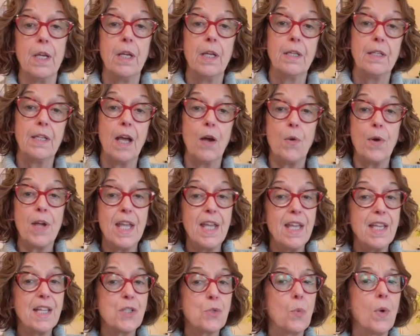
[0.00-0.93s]
Now,
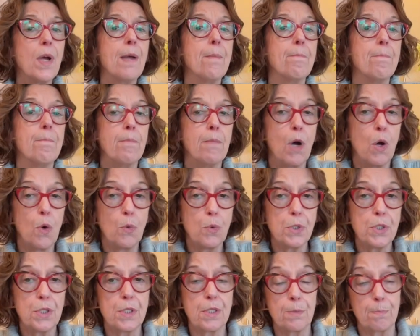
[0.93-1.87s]
here's where
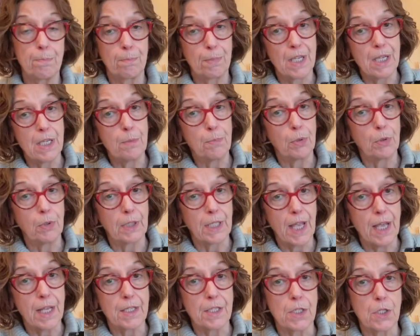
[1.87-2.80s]
most people
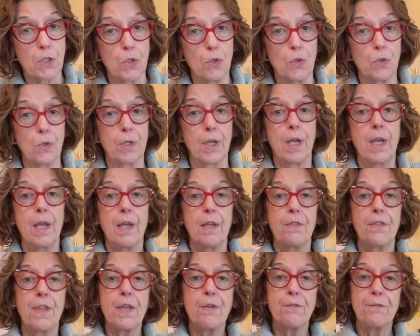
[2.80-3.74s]
get stuck.
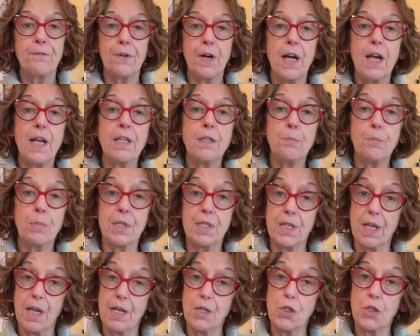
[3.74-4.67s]
They find
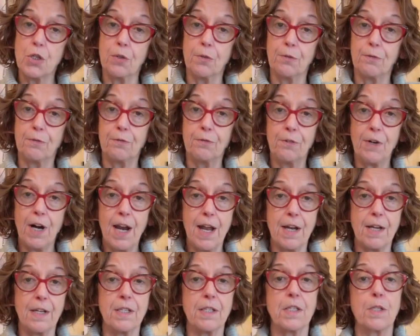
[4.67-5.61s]
potential
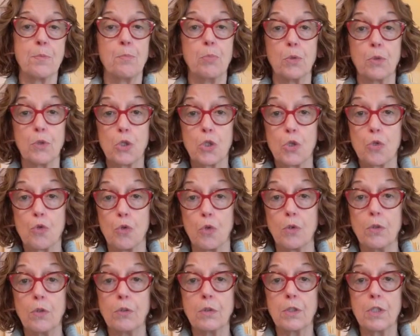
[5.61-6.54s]
friends but
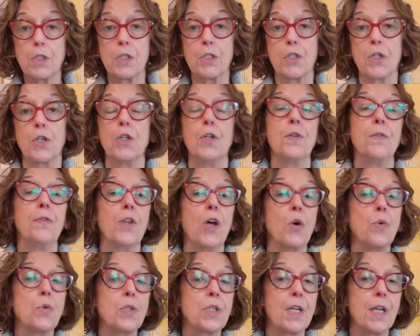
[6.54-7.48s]
struggle to turn
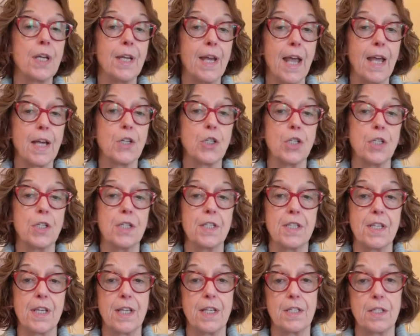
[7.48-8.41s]
those
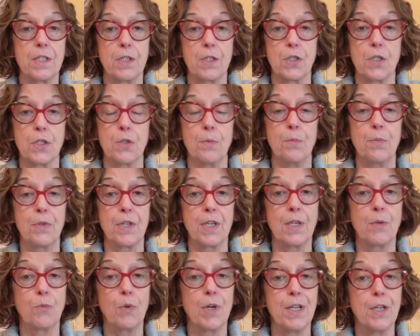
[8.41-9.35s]
connections into
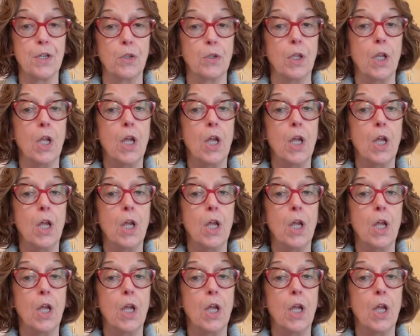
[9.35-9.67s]
something real.